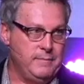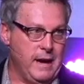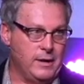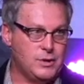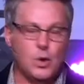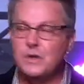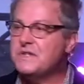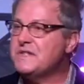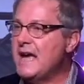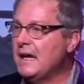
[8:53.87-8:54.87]
in marriage or
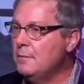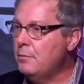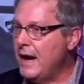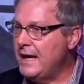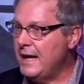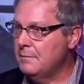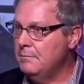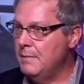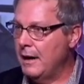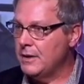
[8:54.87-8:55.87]
celebrating
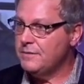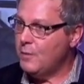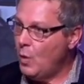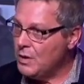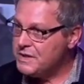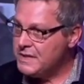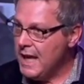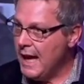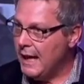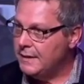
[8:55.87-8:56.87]
marriage? Of course
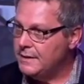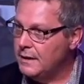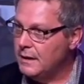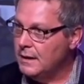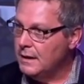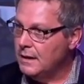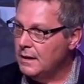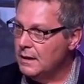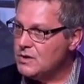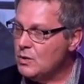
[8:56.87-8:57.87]
not.
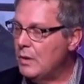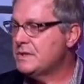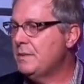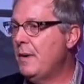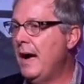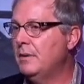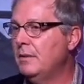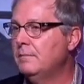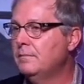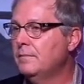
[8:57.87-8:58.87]
So what was the problem?